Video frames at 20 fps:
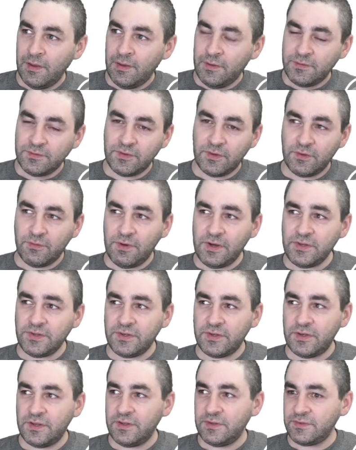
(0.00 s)
So the
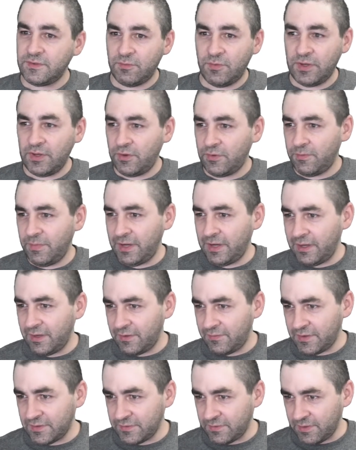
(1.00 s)
question is, when you're making a
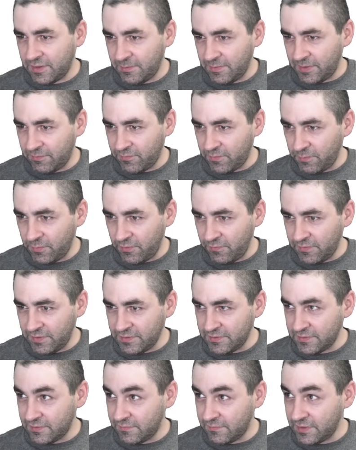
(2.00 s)
device farm, let me remove
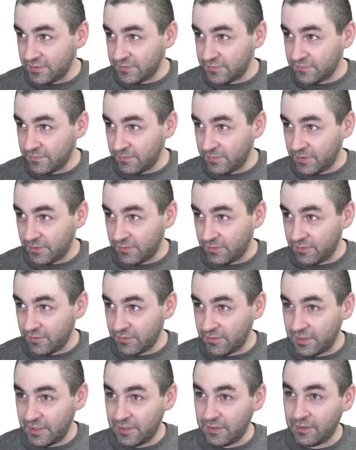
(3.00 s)
these devices from here,
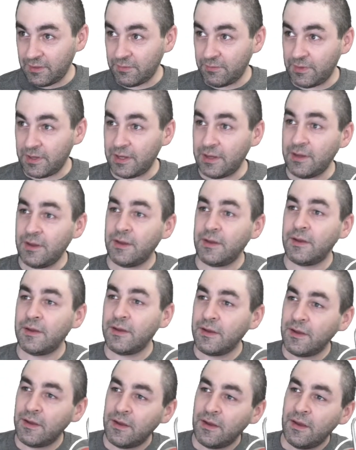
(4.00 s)
they're getting in the way.
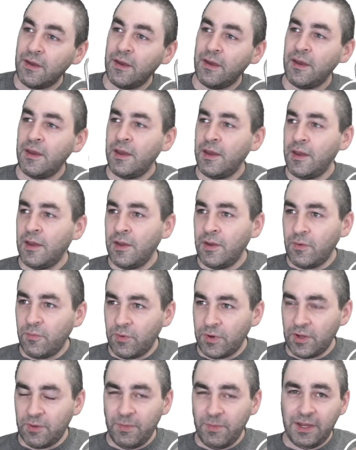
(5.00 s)

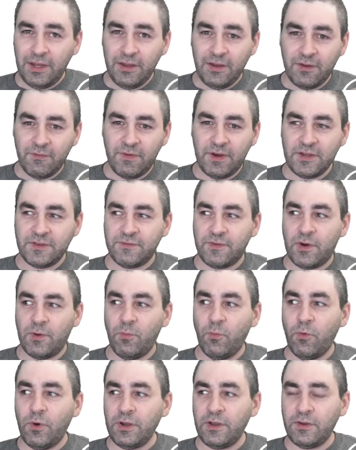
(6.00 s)
When you're making a device
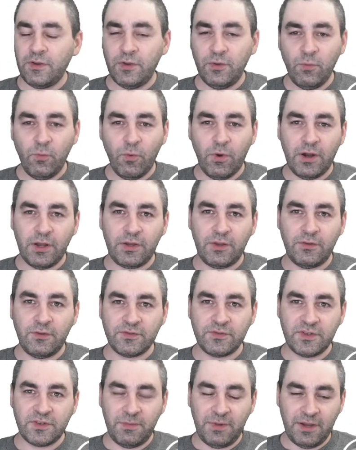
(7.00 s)
farm, what do you want
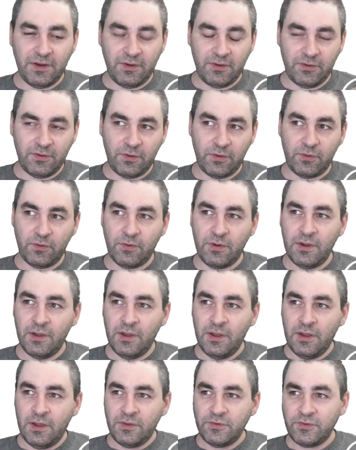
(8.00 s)
users to be able to do?
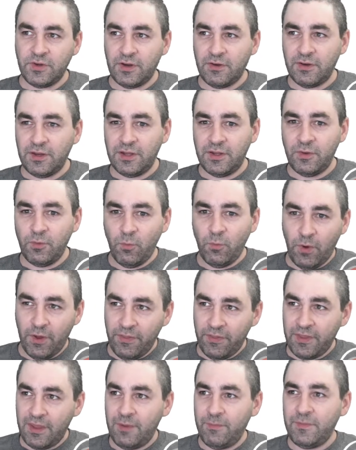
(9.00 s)
Generally, you
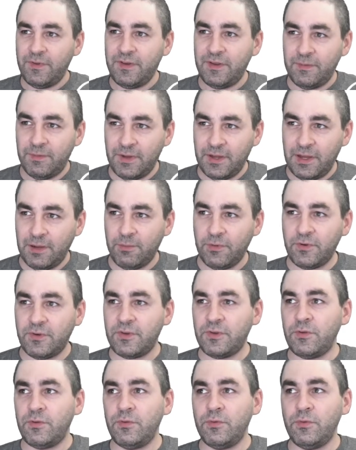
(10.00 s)
want them to be able
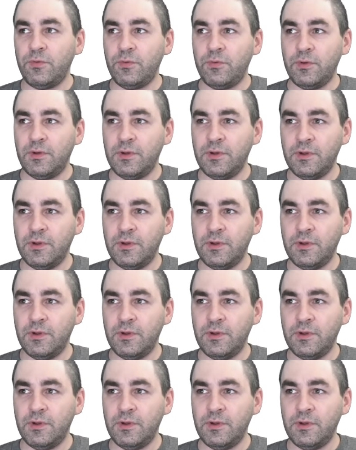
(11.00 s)
to,